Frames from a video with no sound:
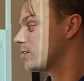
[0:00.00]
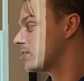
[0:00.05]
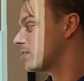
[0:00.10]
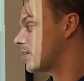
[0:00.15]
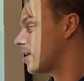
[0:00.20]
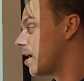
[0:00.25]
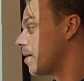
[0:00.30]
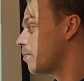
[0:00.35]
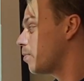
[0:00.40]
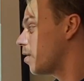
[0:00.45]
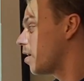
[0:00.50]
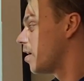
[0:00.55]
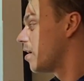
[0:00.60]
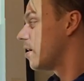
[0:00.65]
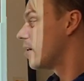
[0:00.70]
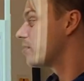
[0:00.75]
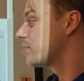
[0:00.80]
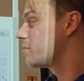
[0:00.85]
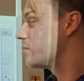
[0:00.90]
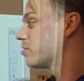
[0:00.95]
step
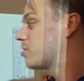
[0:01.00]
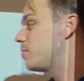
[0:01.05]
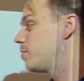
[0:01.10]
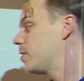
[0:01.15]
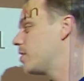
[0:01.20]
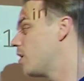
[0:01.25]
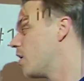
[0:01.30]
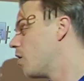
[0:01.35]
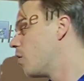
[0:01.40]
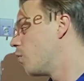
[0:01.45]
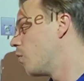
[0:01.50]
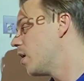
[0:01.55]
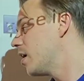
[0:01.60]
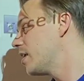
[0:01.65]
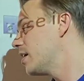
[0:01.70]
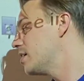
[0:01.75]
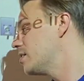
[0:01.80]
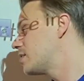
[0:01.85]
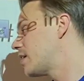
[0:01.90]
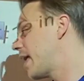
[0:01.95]
is going to be, what
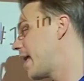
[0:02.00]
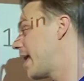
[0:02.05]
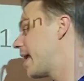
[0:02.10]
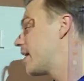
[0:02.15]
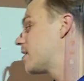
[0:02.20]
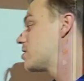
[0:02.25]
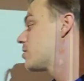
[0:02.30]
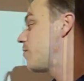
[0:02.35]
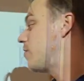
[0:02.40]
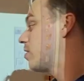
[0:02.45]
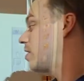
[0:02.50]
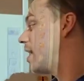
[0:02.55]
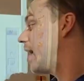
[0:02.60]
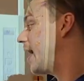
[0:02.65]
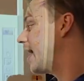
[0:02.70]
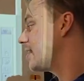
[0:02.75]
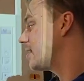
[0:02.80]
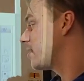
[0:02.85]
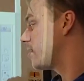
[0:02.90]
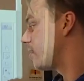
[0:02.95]
is Anne's
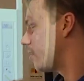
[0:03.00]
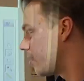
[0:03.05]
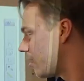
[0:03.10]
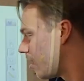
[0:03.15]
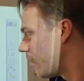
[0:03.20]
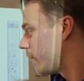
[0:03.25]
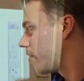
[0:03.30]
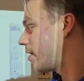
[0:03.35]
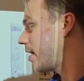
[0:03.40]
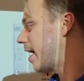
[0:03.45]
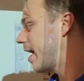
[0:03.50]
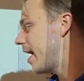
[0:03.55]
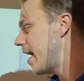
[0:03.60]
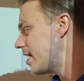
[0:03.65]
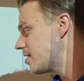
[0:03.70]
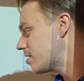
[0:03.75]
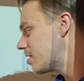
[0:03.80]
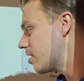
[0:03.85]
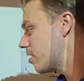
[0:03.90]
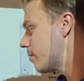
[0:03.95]
velocity? They're
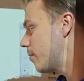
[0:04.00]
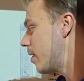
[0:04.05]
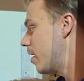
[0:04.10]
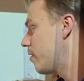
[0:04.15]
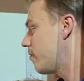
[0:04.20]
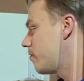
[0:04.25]
asking about